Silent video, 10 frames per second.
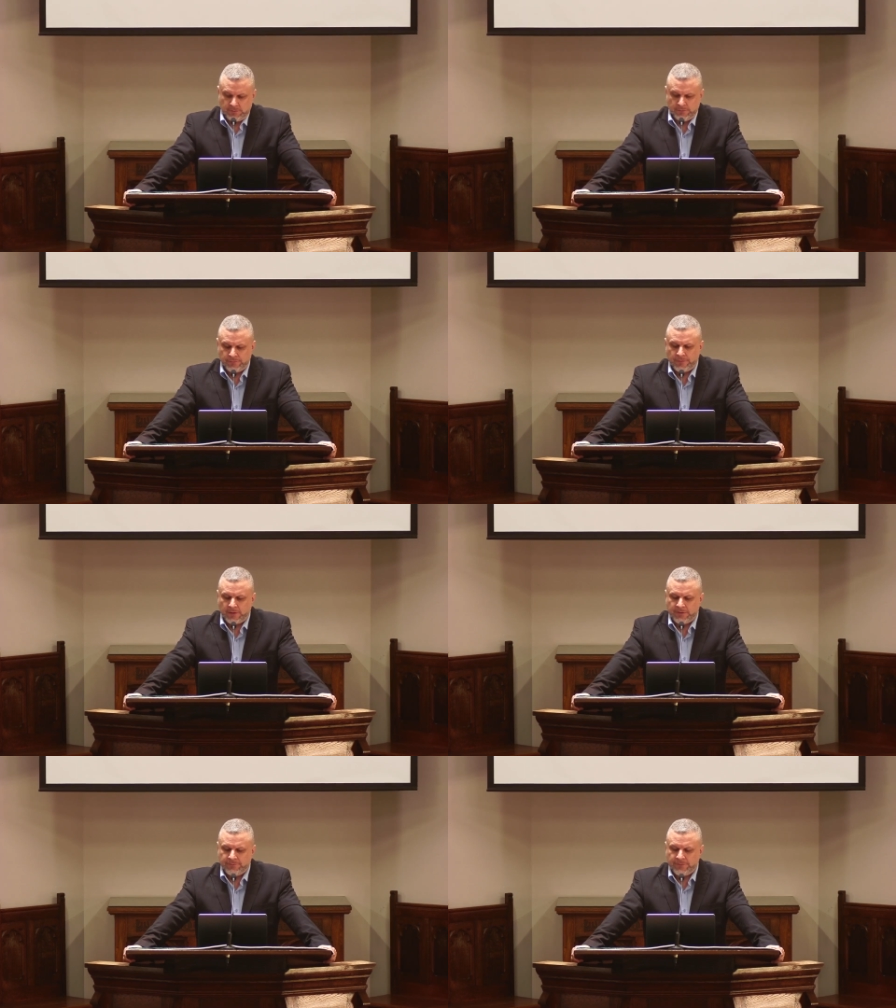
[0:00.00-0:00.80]
For
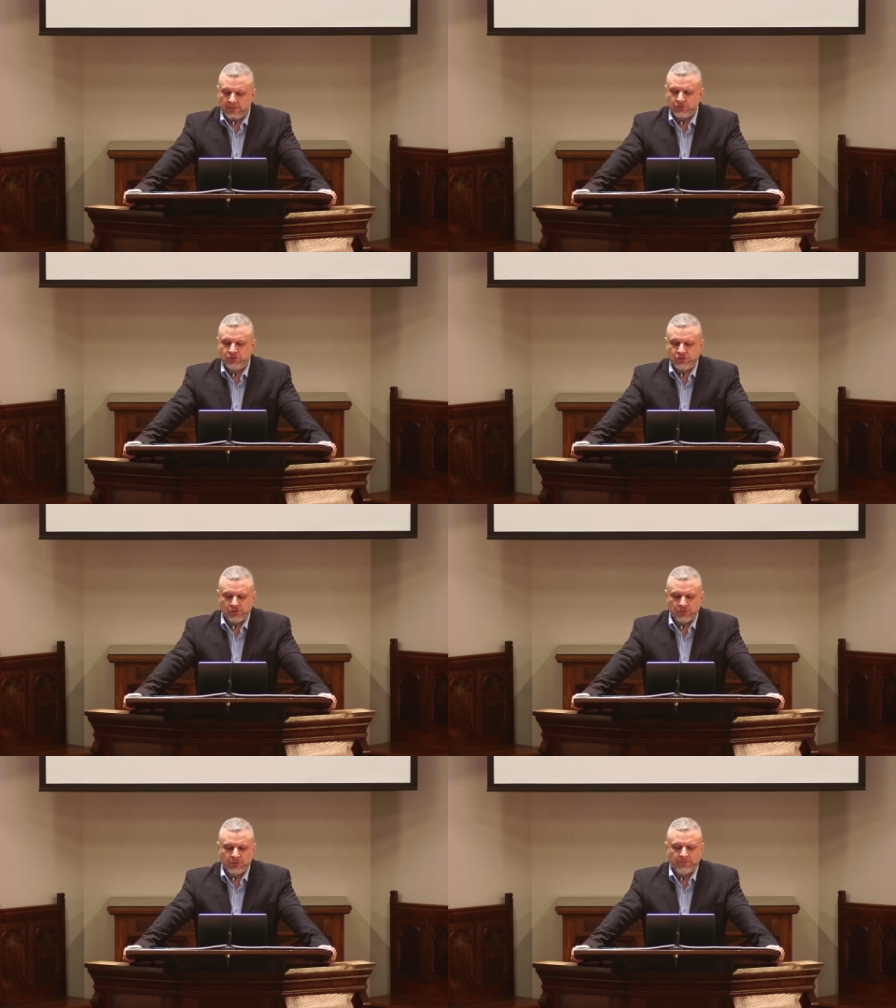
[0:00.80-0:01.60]
I felt
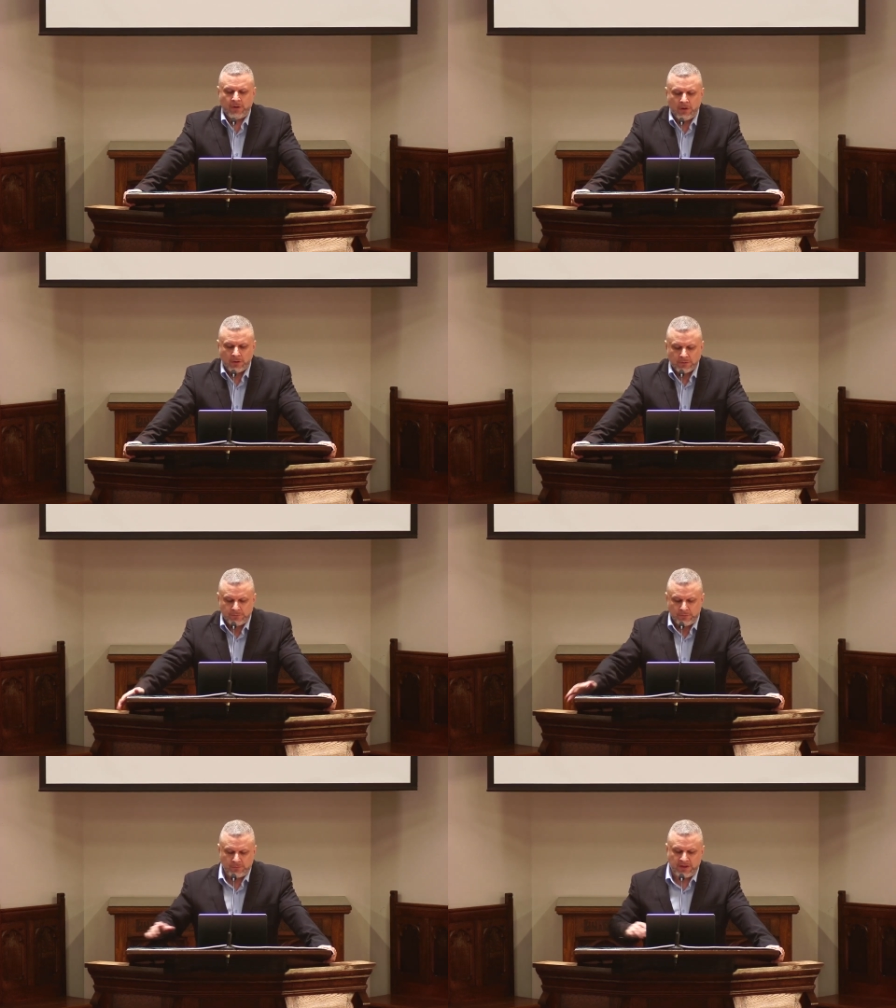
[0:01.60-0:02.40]
sure of all of
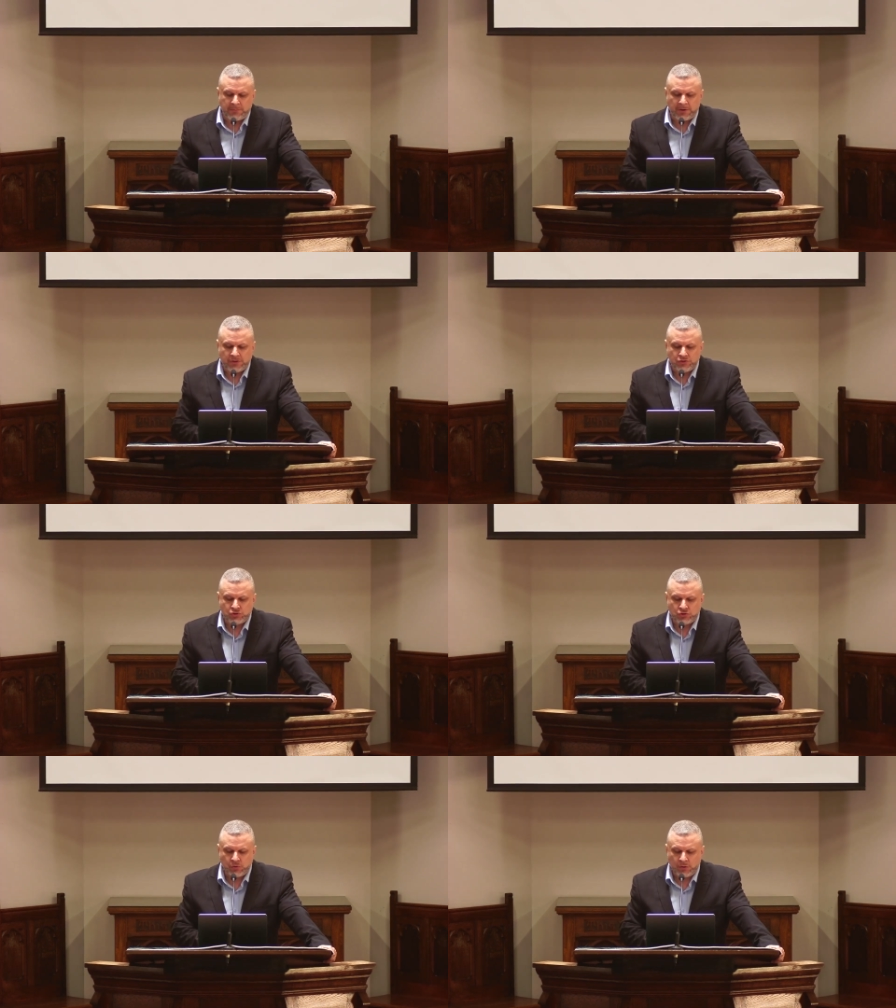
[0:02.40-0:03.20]
you that my
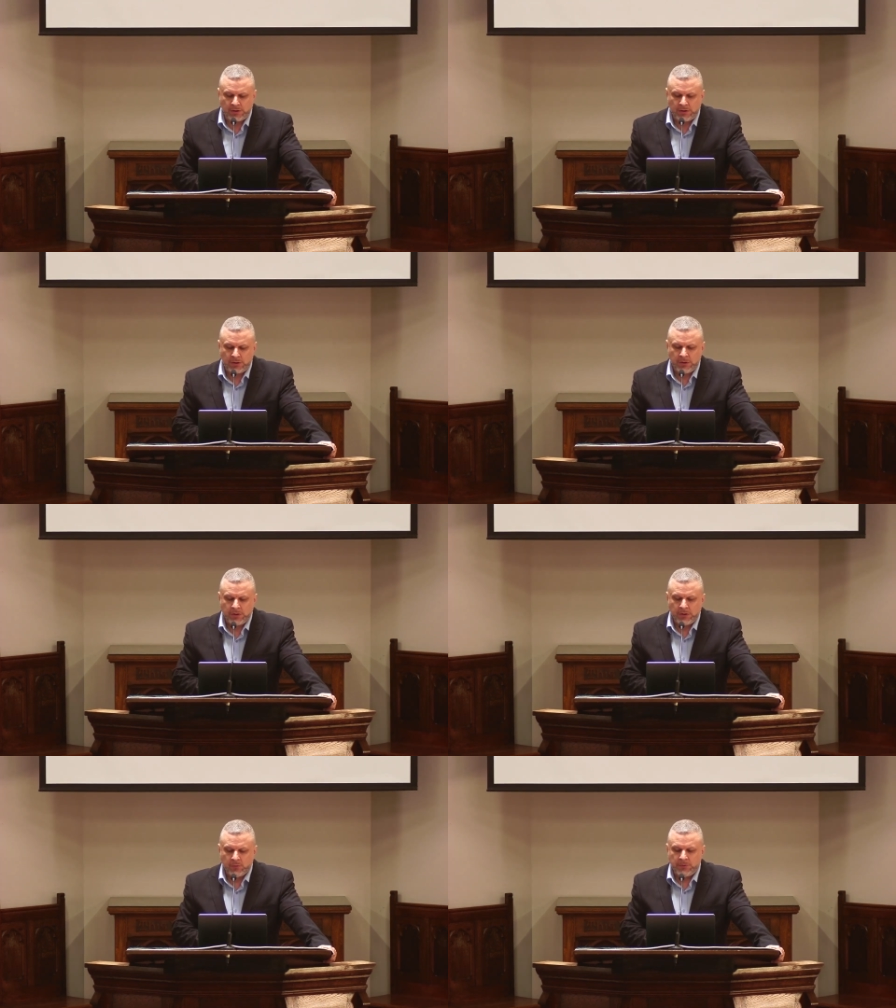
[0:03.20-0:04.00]
joy
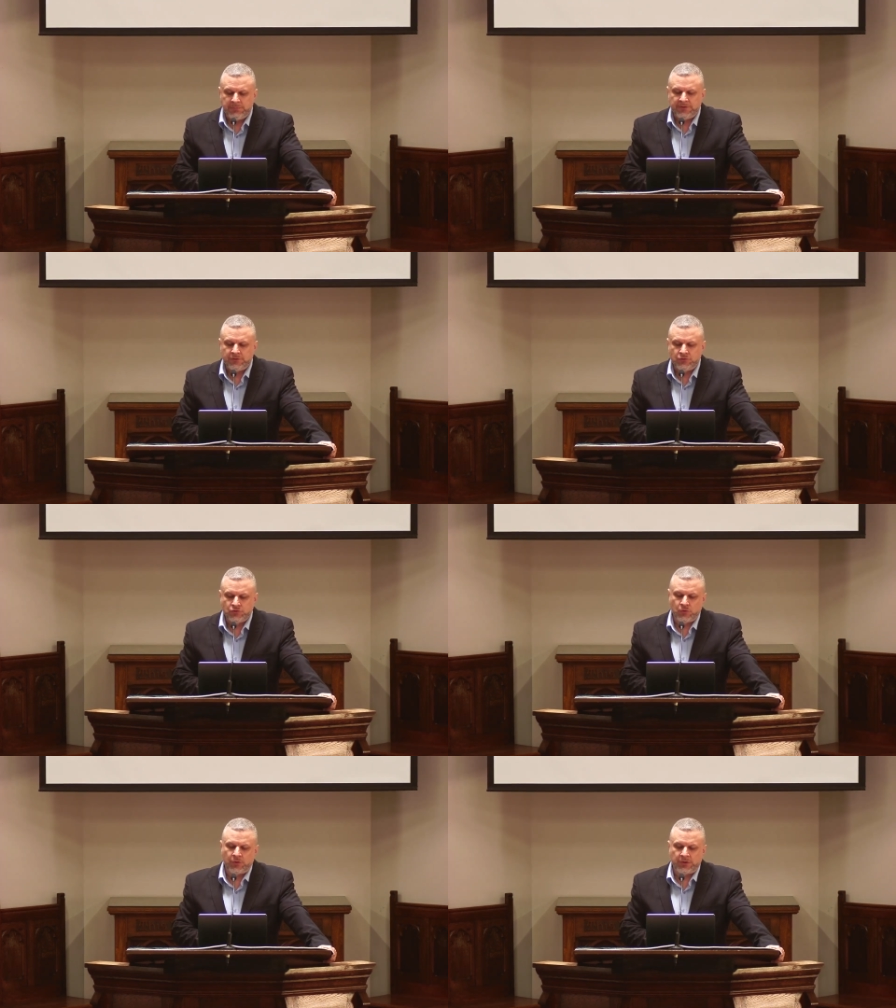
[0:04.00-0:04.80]
would be the
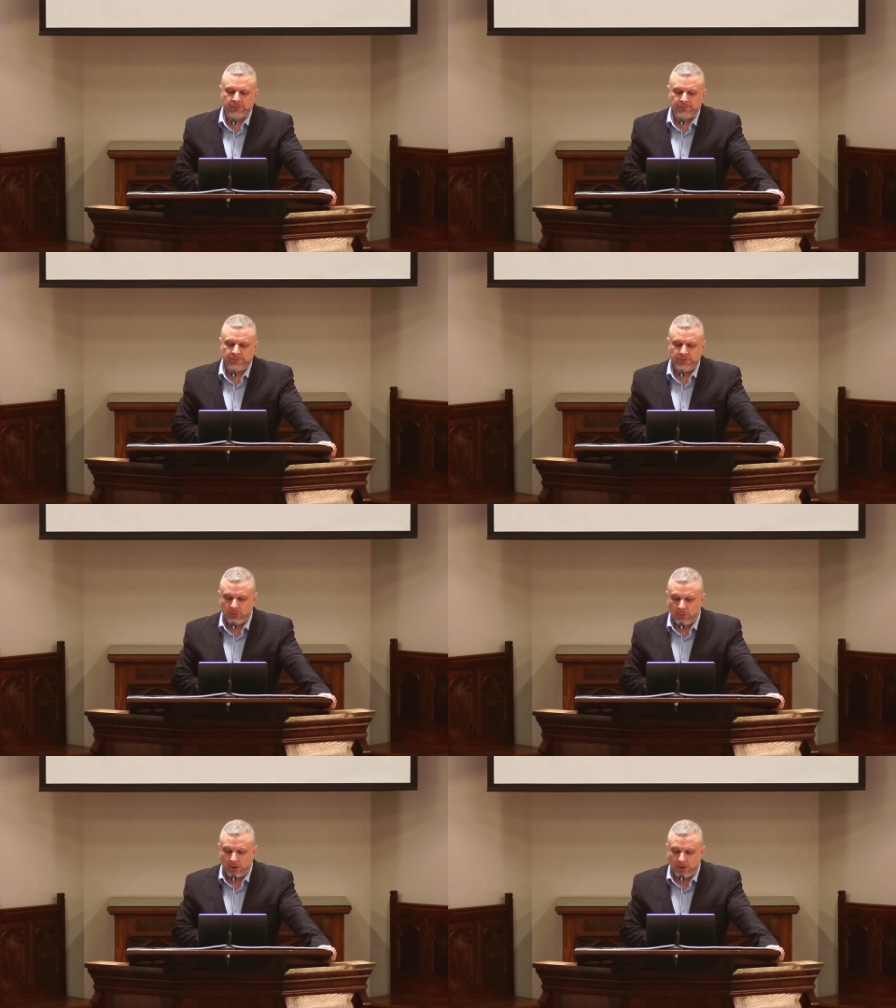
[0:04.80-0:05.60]
joy of
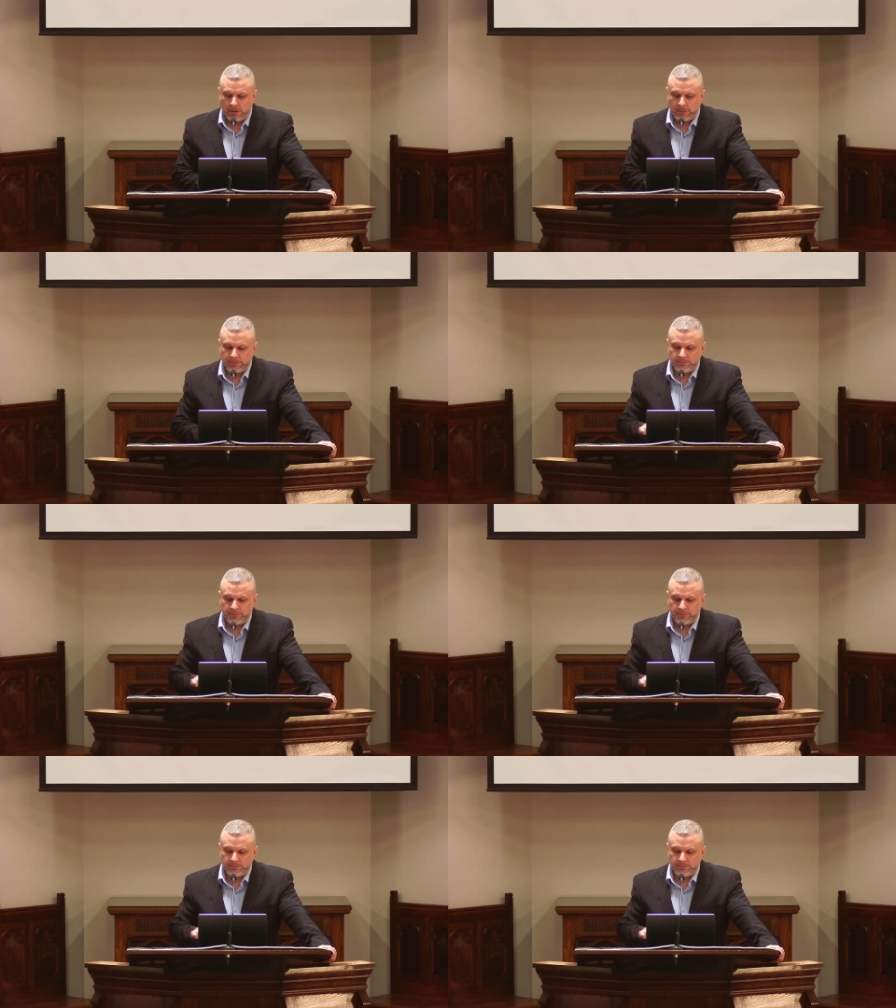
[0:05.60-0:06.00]
you all.